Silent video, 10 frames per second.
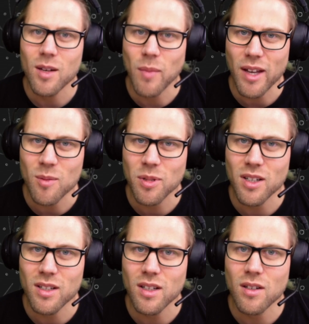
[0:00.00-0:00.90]
In my
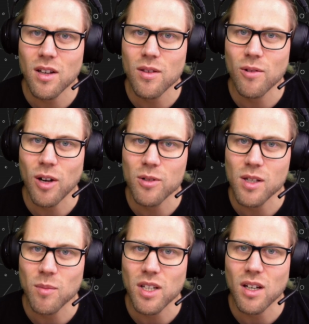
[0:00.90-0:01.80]
opinion, the
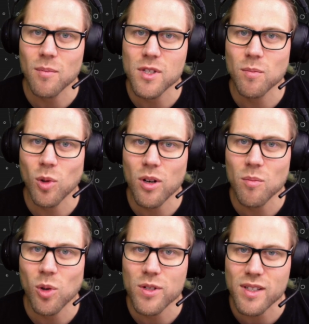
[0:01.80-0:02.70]
routing becomes more
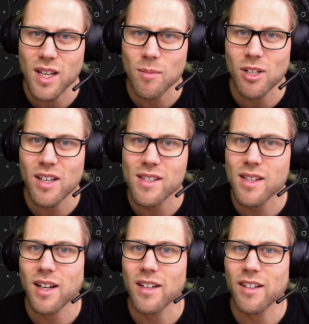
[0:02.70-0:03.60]
and more stable as
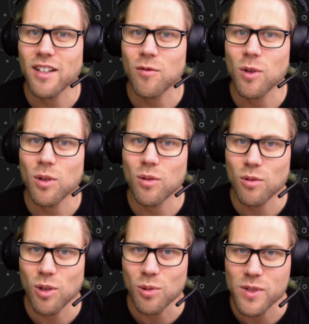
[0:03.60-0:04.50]
the Lightning Network
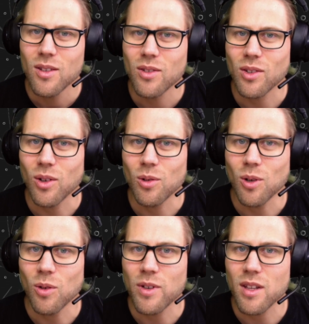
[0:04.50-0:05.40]
grows.
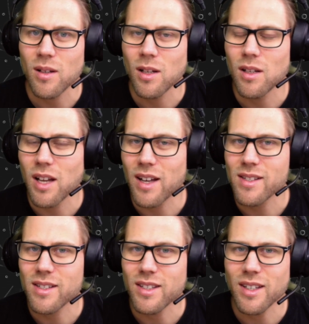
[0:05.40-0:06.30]
So over the
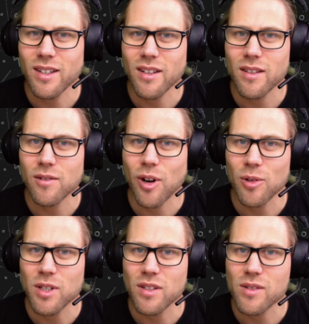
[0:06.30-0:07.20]
last year, the
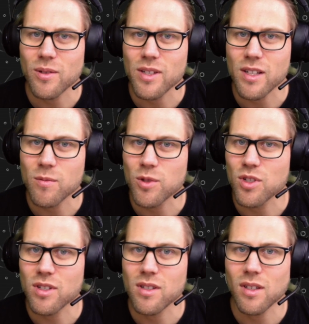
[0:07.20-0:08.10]
routing success was
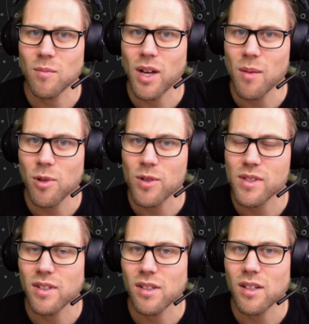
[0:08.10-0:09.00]
just, in my
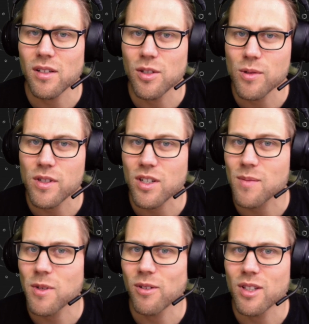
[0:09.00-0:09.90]
personal usage
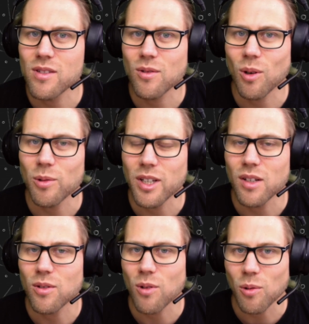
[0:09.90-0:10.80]
experience, growing
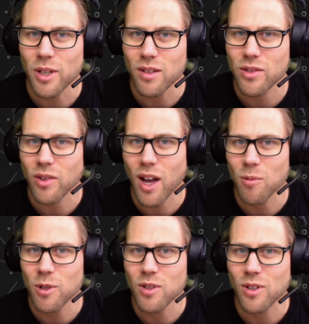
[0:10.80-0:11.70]
and growing. So I
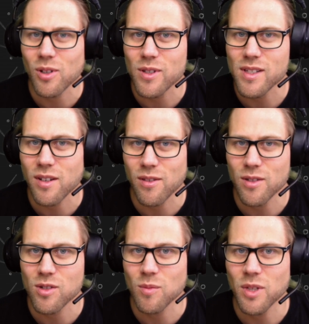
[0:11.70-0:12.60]
would not consider
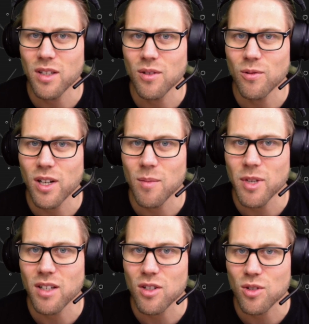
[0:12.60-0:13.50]
this to be a really
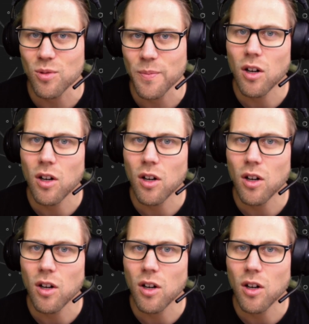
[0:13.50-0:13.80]
big issue.